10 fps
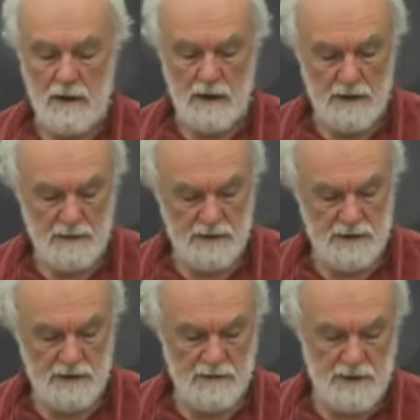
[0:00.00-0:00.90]
And it would
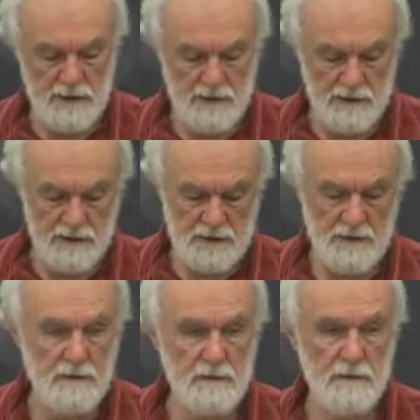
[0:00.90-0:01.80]
seem to me that
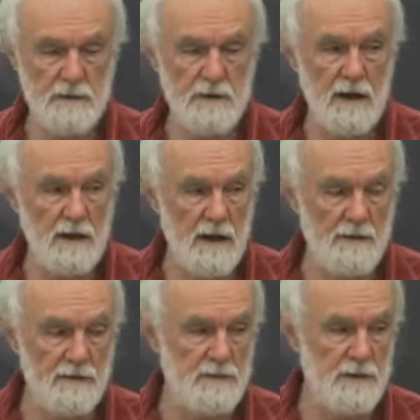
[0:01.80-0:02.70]
this would then
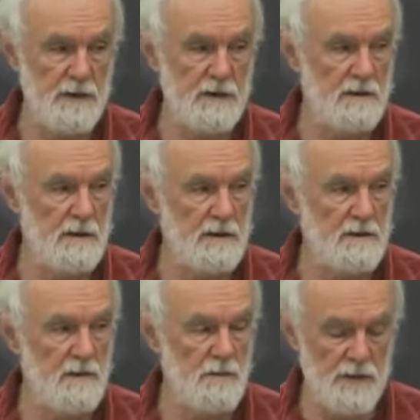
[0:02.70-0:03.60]
have to be
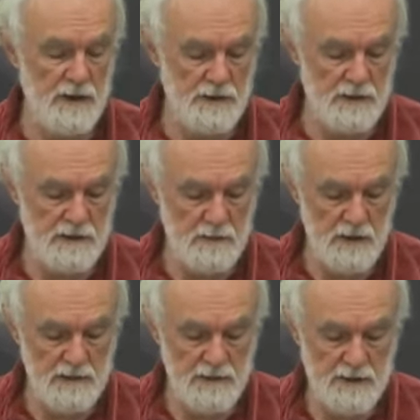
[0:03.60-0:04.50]
incorporated as
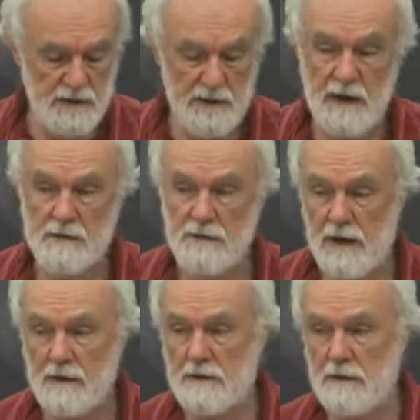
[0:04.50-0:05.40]
one of the
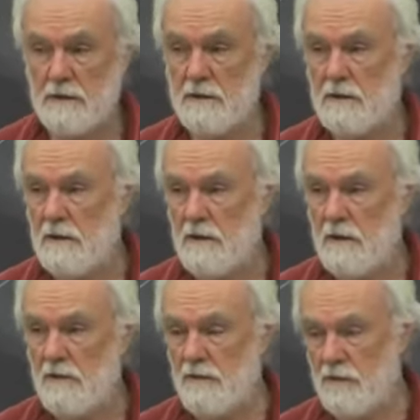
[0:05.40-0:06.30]
counteracting
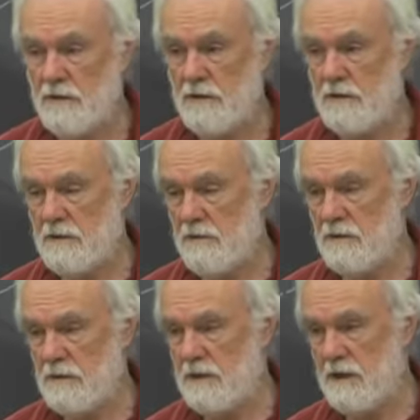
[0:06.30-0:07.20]
forces
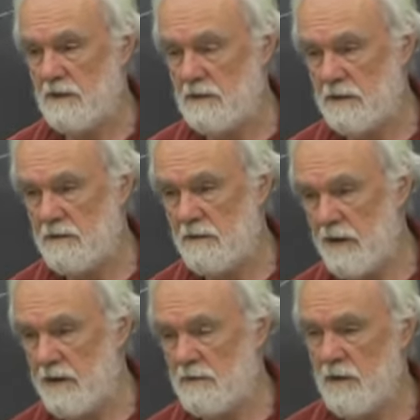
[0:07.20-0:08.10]
towards a tendency to
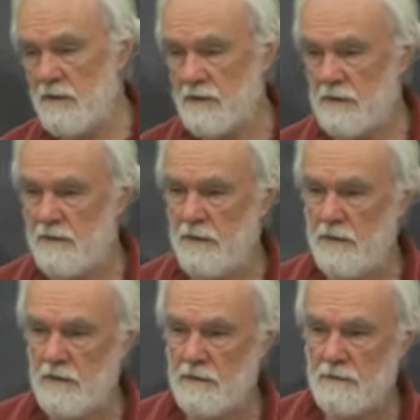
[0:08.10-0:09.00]
rate of profit to
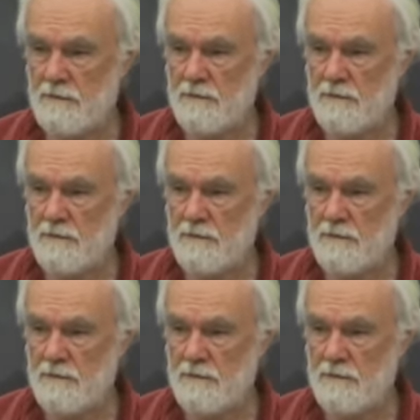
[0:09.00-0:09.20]
fall.